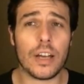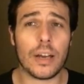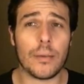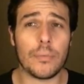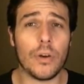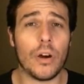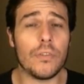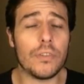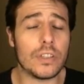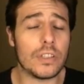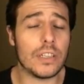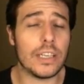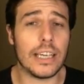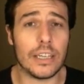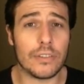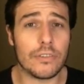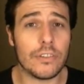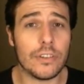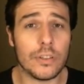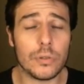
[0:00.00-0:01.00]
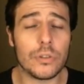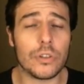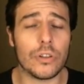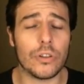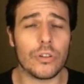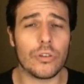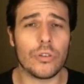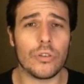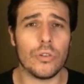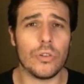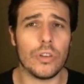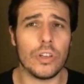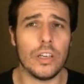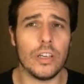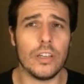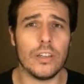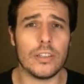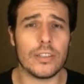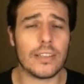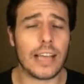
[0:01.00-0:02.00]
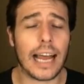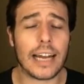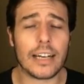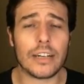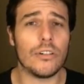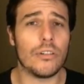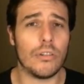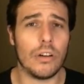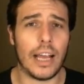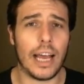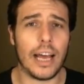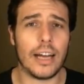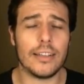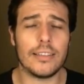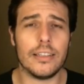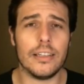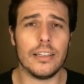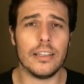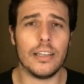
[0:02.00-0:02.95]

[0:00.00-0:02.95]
obviously gets filtered through the Saturn reality